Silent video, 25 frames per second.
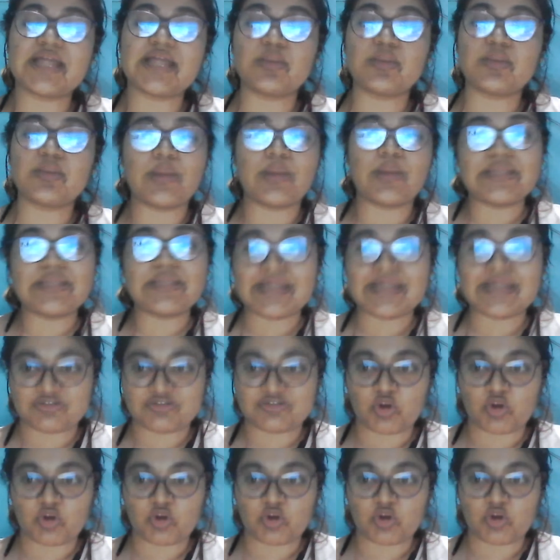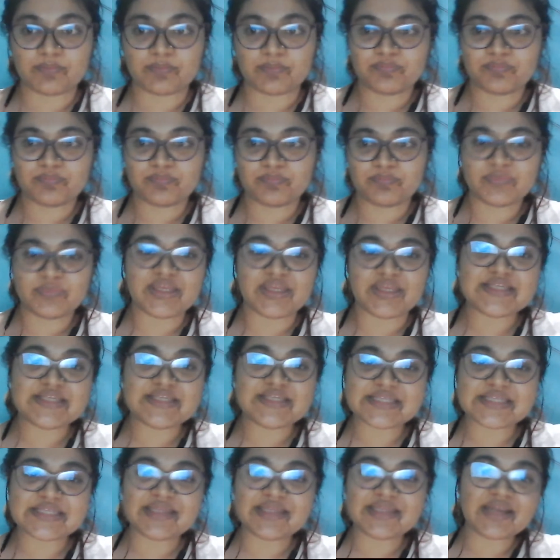one electron? Can I say
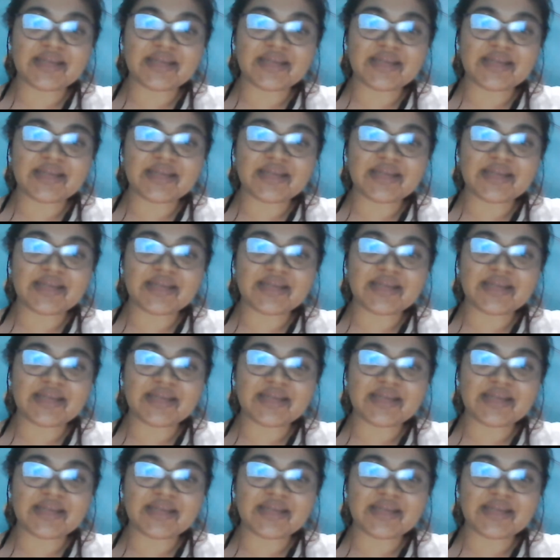that?